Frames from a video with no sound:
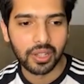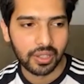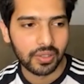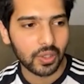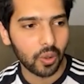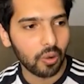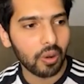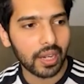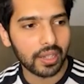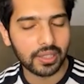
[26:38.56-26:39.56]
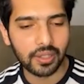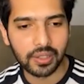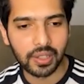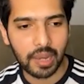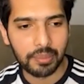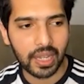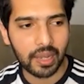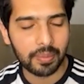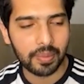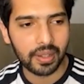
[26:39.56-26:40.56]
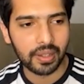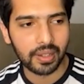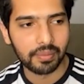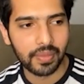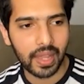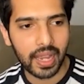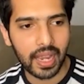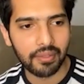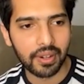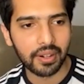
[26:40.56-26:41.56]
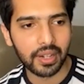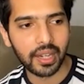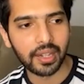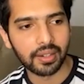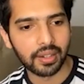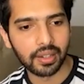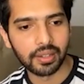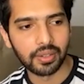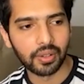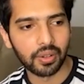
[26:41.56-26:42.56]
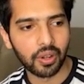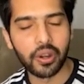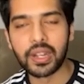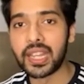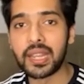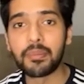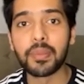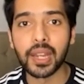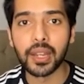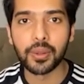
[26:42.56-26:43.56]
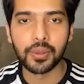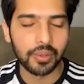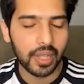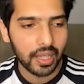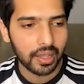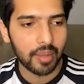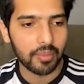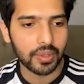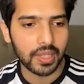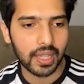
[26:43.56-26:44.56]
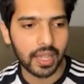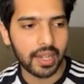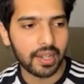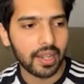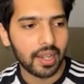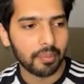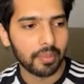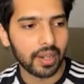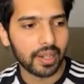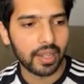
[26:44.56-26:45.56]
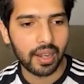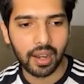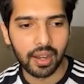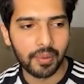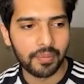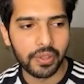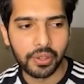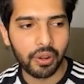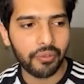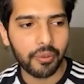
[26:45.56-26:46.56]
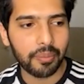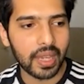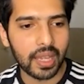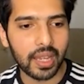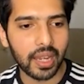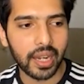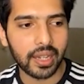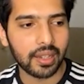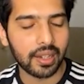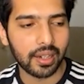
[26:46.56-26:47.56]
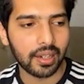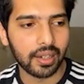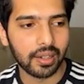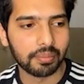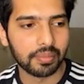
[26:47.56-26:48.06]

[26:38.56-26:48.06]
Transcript: solo artists also coming up. Um, I haven't really uh, you know gone deep into their music yet, but um, you know, for me, it uh,